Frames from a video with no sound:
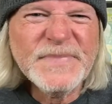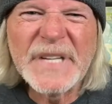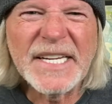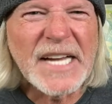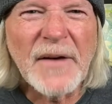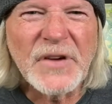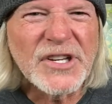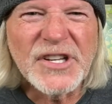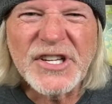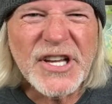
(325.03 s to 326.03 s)
It's
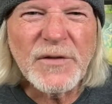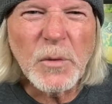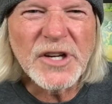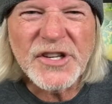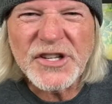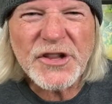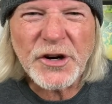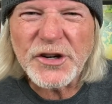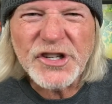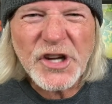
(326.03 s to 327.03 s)
obviously Steven Wilson's
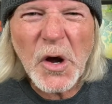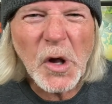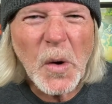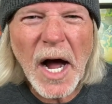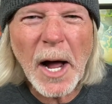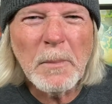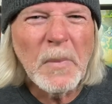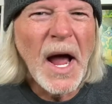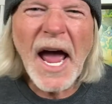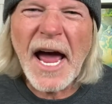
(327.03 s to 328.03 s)
third solo
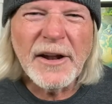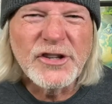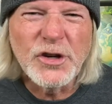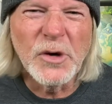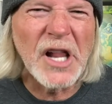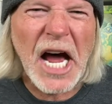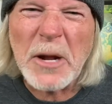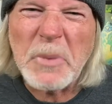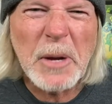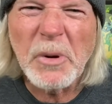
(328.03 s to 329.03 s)
album. And to a lot
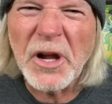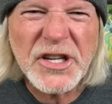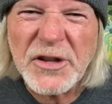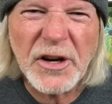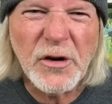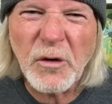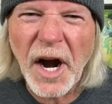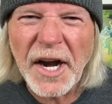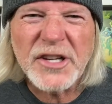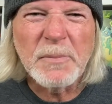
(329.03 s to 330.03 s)
of people, it's the
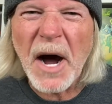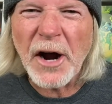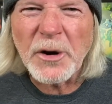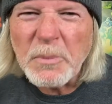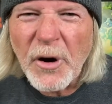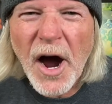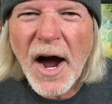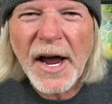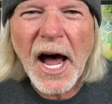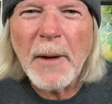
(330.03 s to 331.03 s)
greatest modern
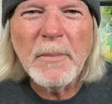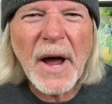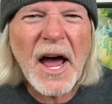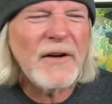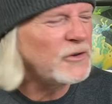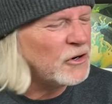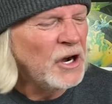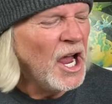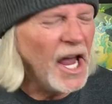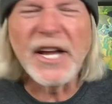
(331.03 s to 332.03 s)
prog album
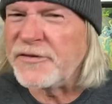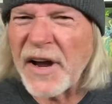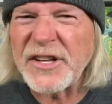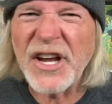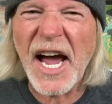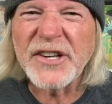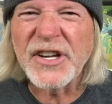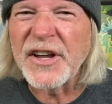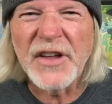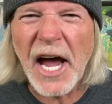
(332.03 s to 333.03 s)
ever. It's
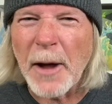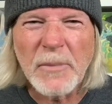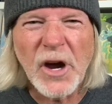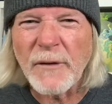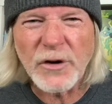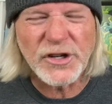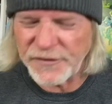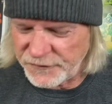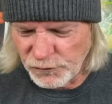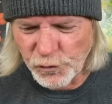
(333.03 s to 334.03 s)
fantastic. And the album cover is
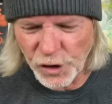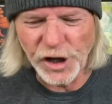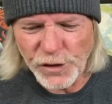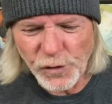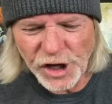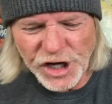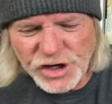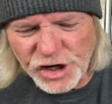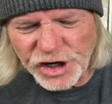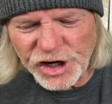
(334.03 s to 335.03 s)
really, really
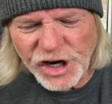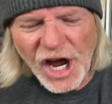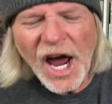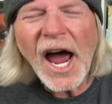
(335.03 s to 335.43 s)
good.